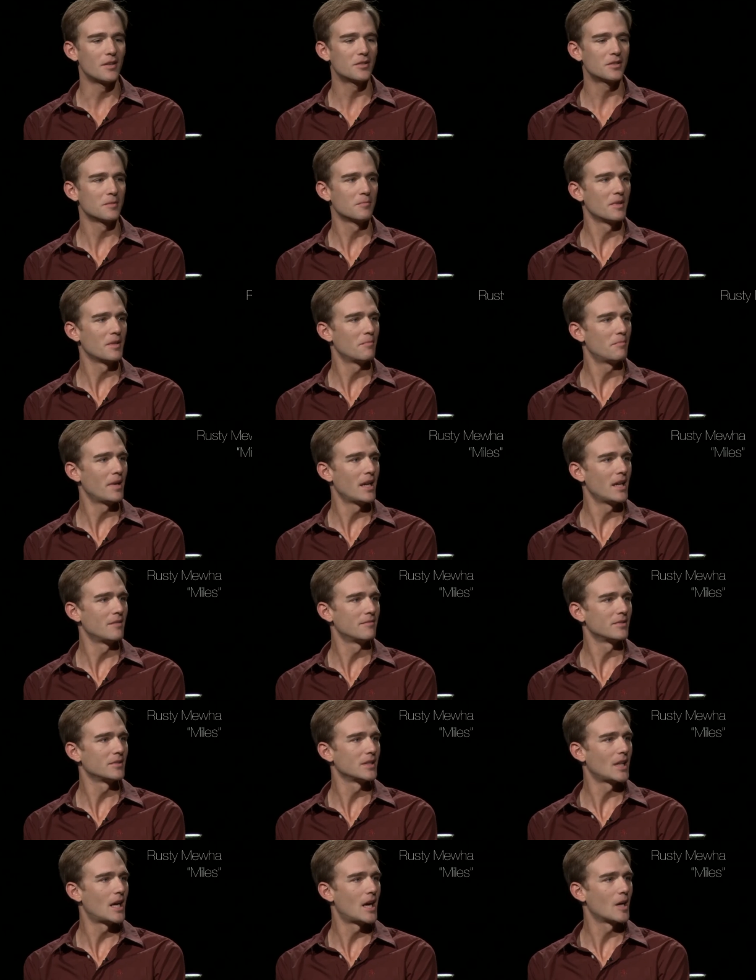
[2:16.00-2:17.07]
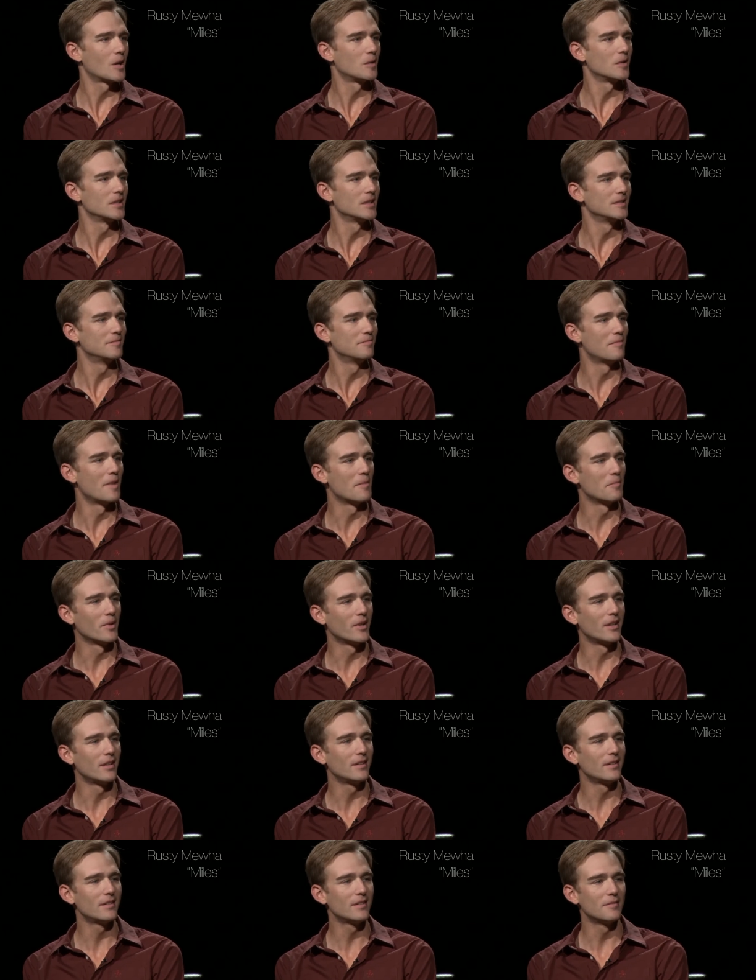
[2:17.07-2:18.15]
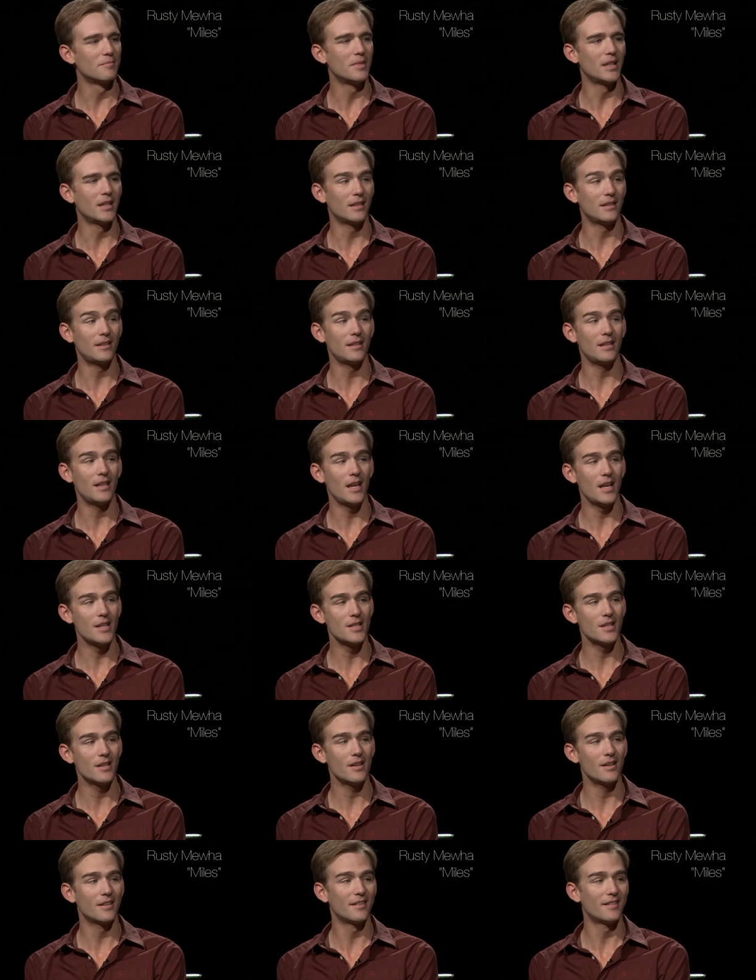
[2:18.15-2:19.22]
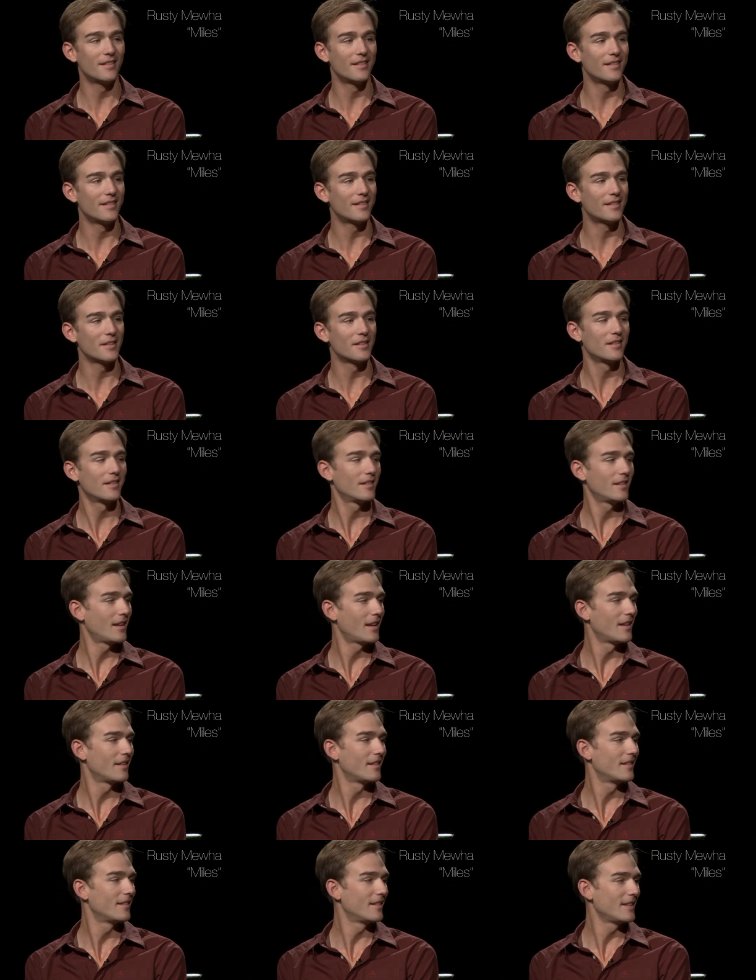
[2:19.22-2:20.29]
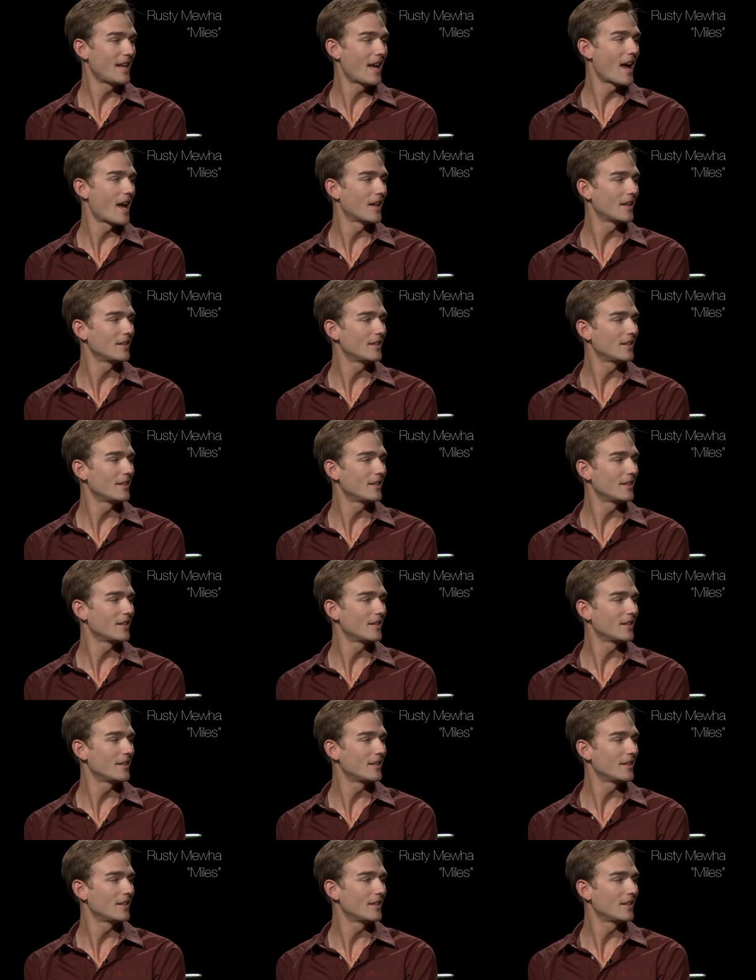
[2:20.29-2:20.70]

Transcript: some of the painful, awkward memories of being a teenager, and and yeah,